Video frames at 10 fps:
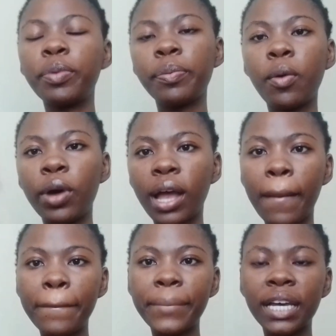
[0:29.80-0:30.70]
people,
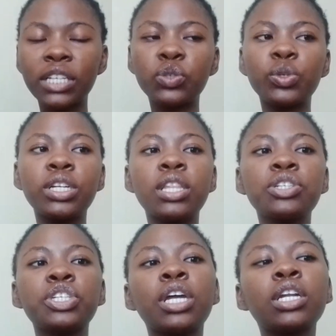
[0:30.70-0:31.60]
welcome back to another
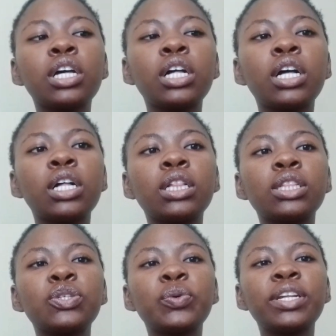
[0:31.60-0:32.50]
channel,
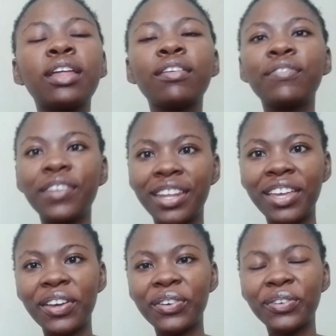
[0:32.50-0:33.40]
to another
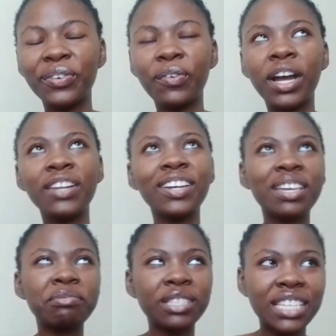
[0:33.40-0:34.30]
video. Why do I
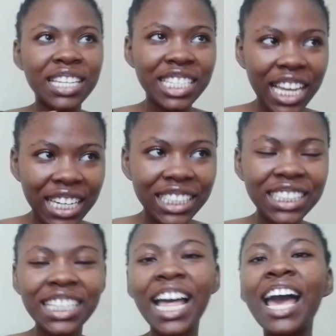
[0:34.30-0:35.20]
keep on saying channel?